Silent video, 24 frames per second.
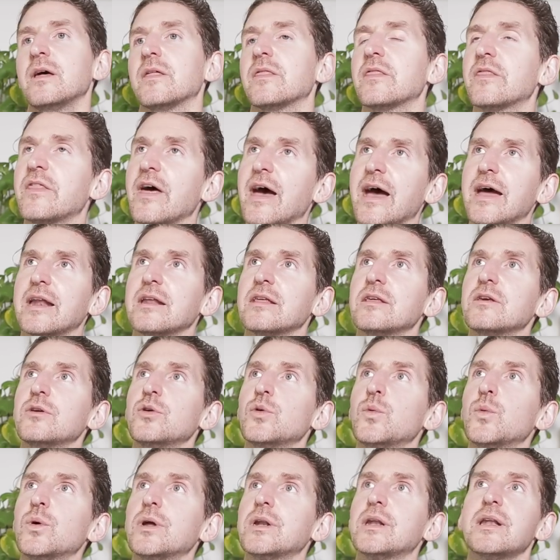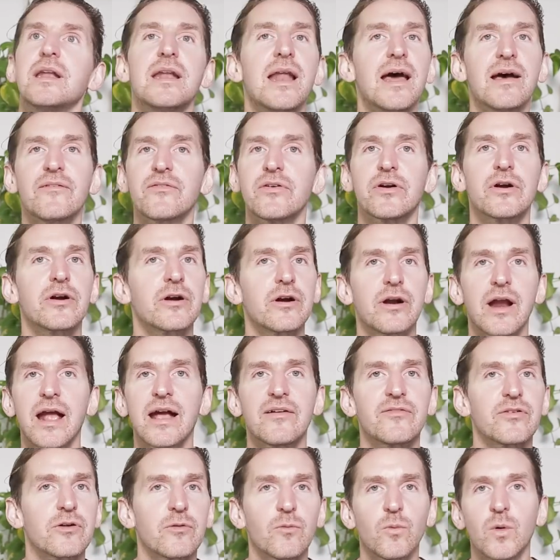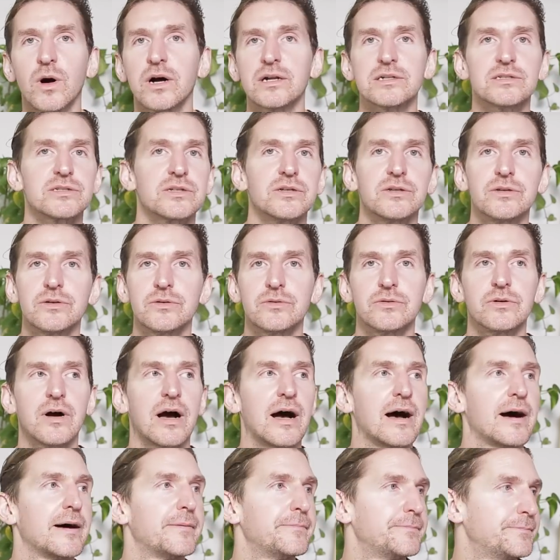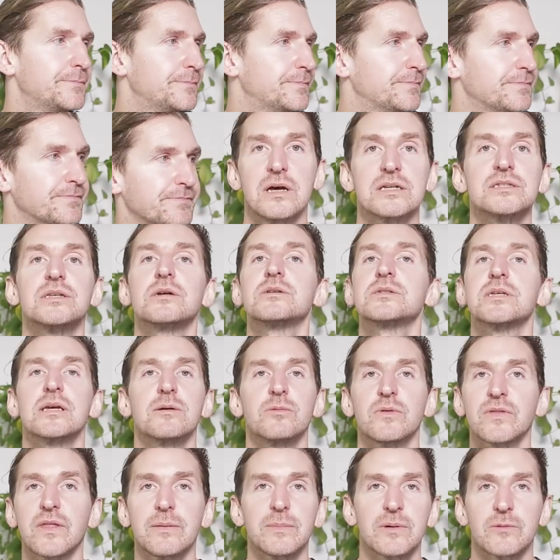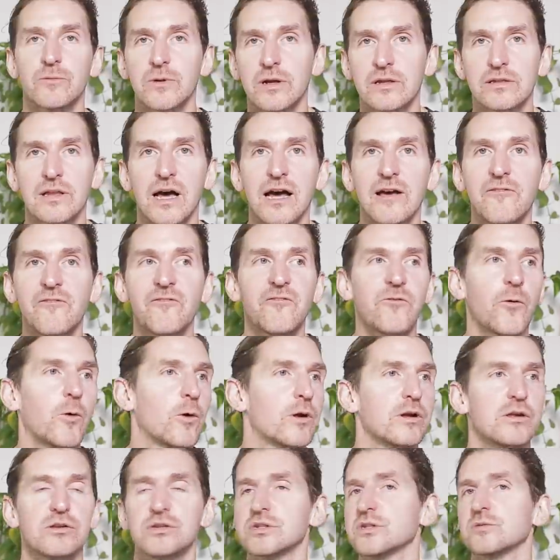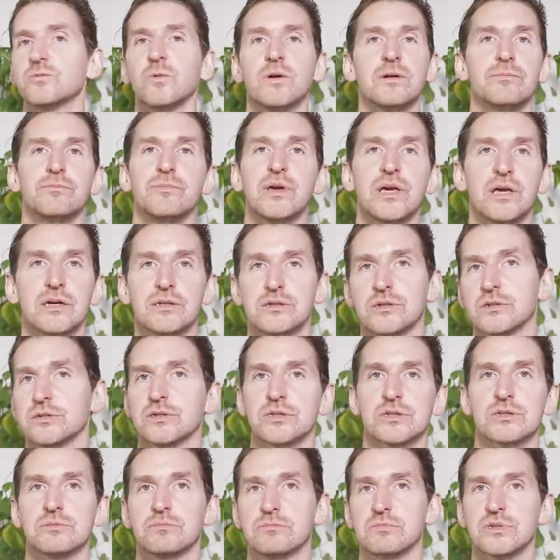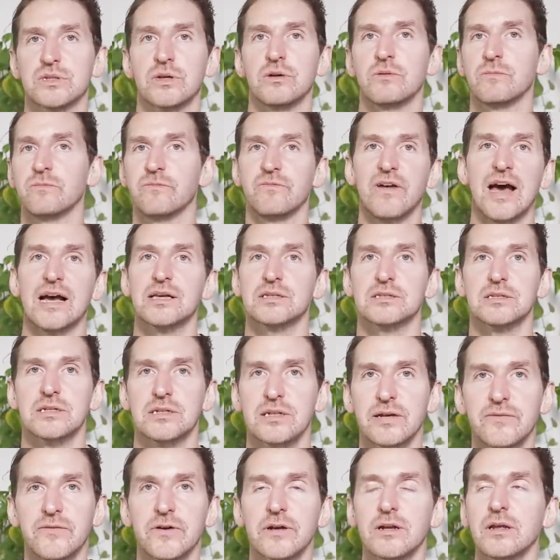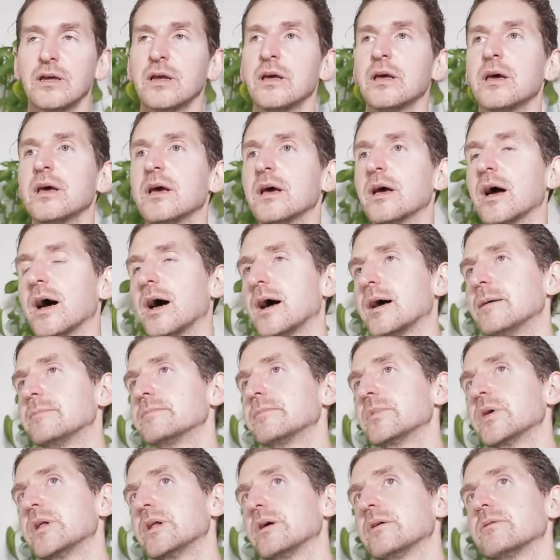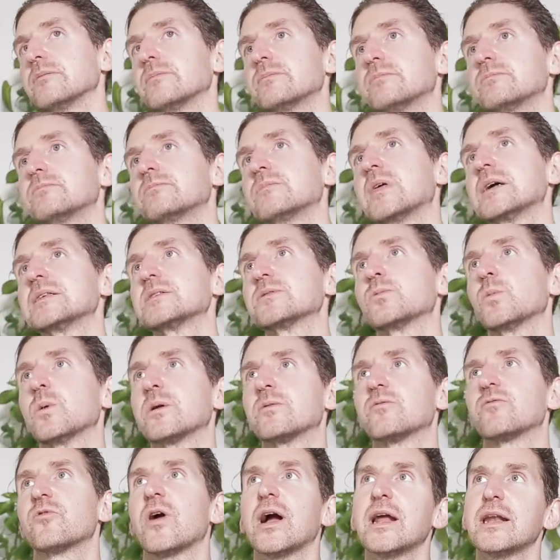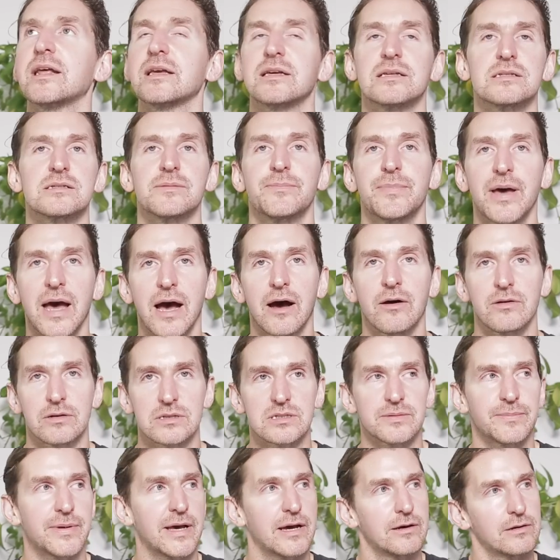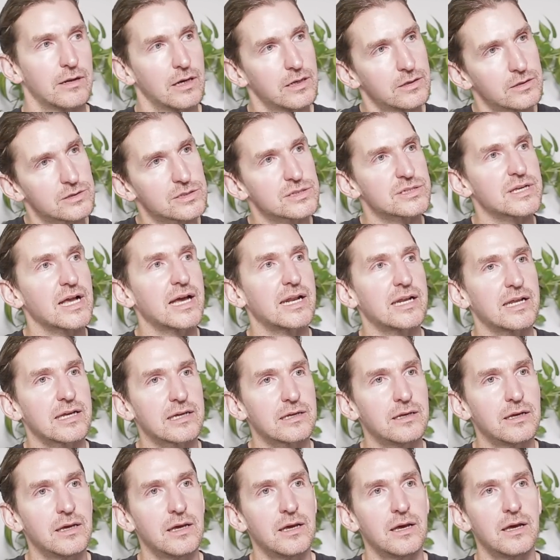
that you would never, ever want to associate with them in real life, or you just wouldn't because you're just so vastly different. You know, that's what writing is about. It's about understanding